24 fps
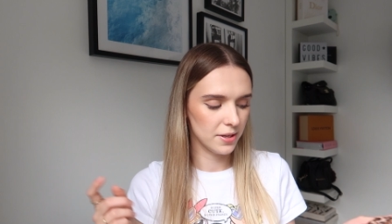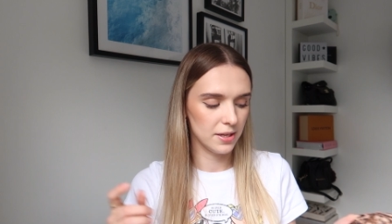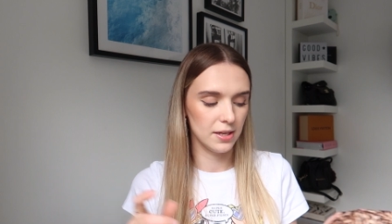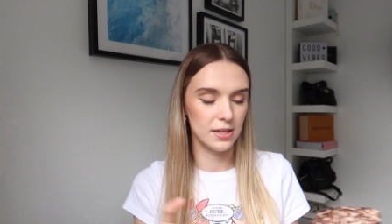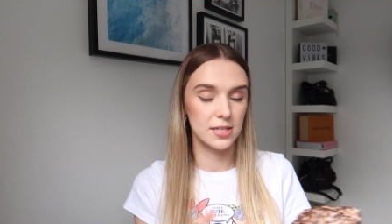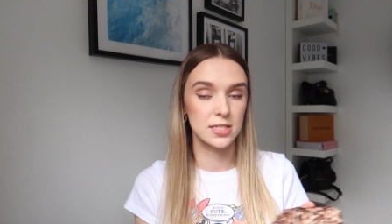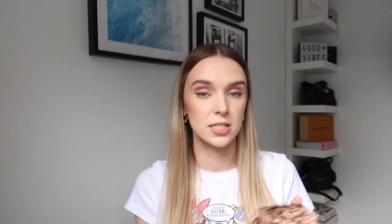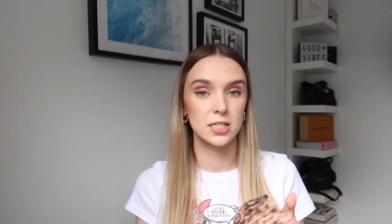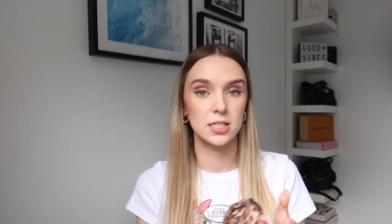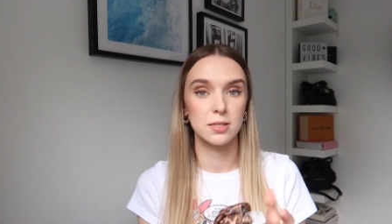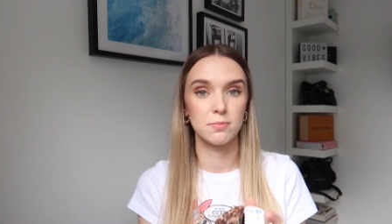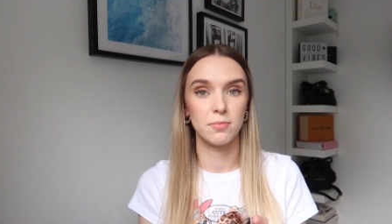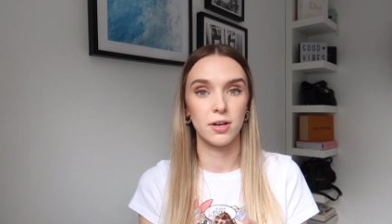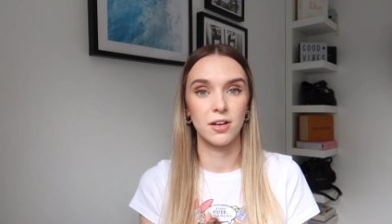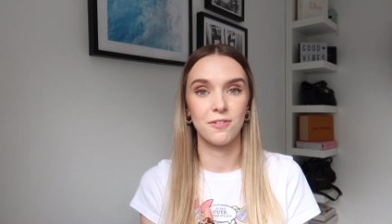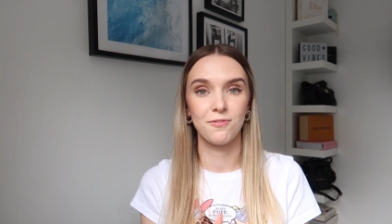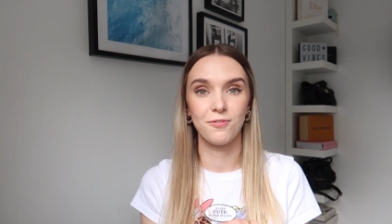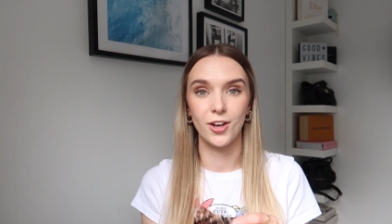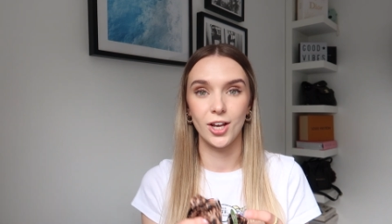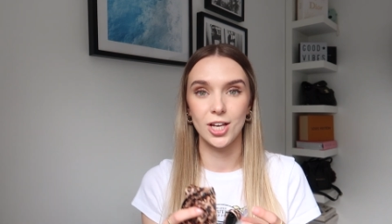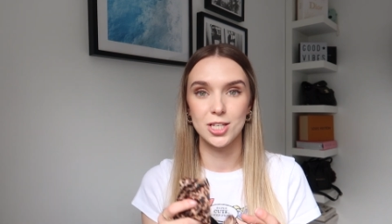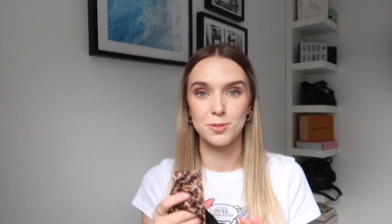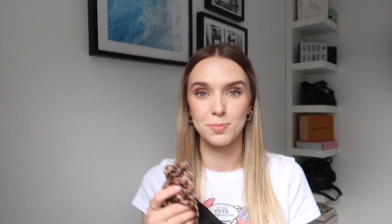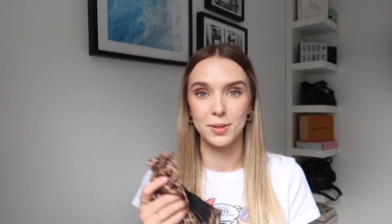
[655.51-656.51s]
is my
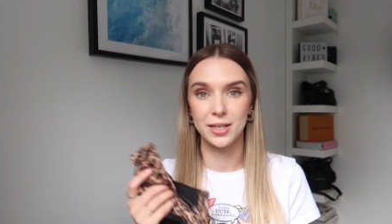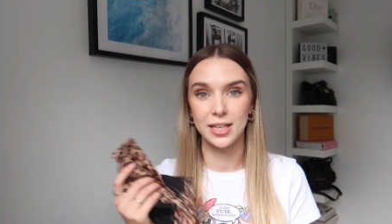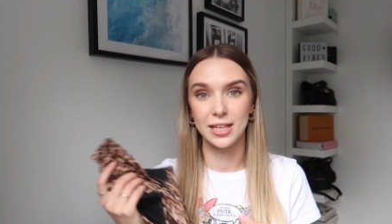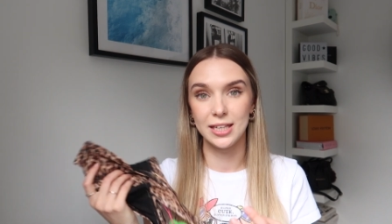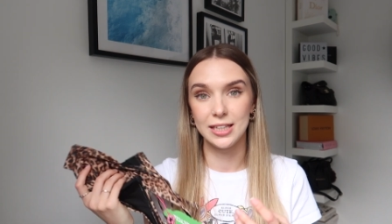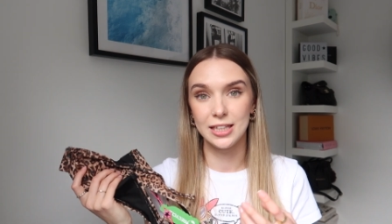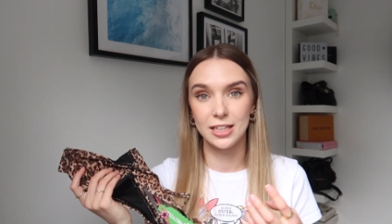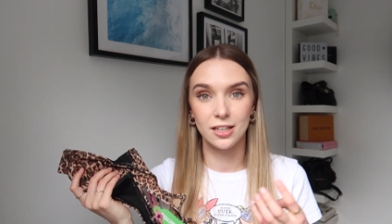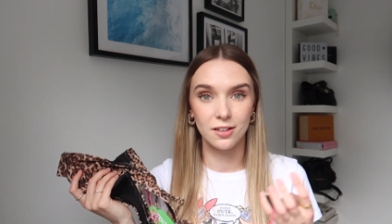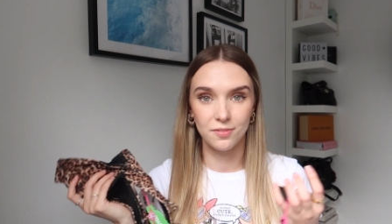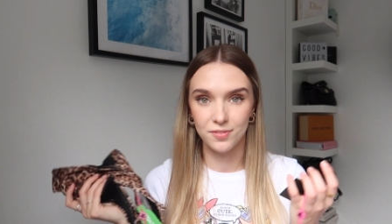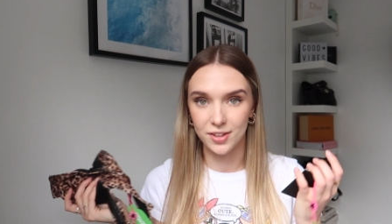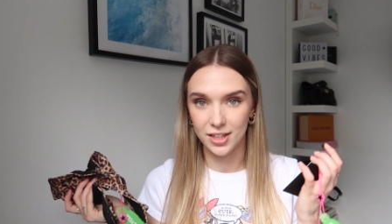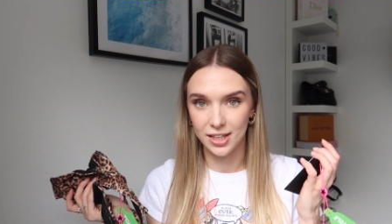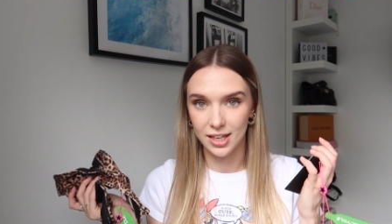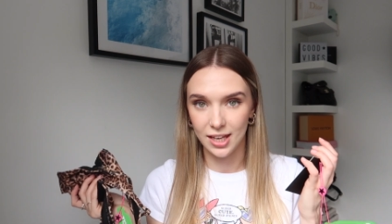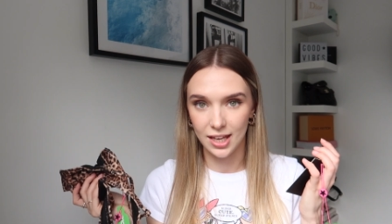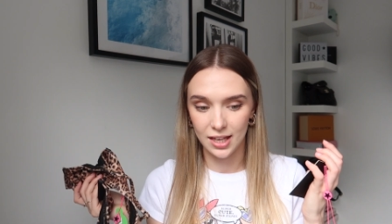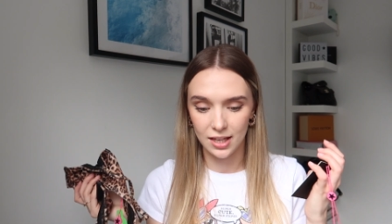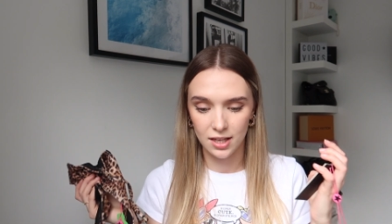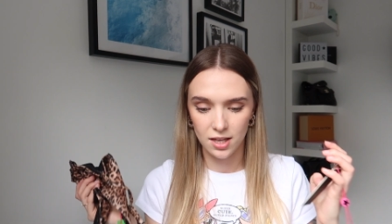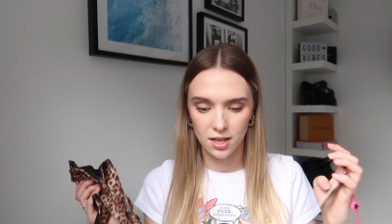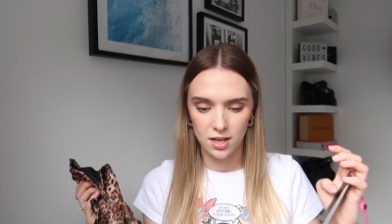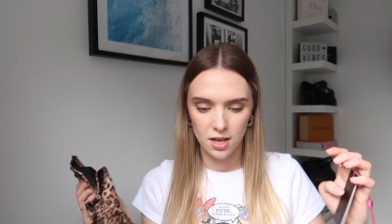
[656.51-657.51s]
first bikini of the
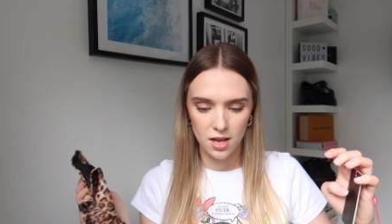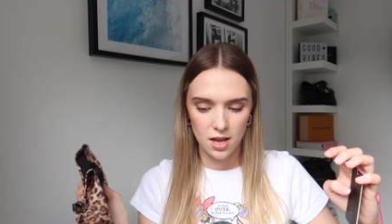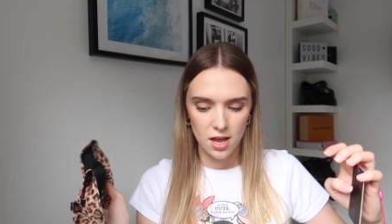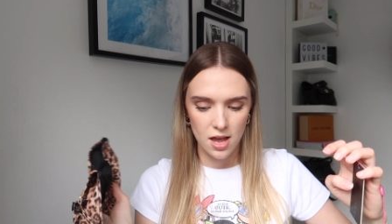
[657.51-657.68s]
year.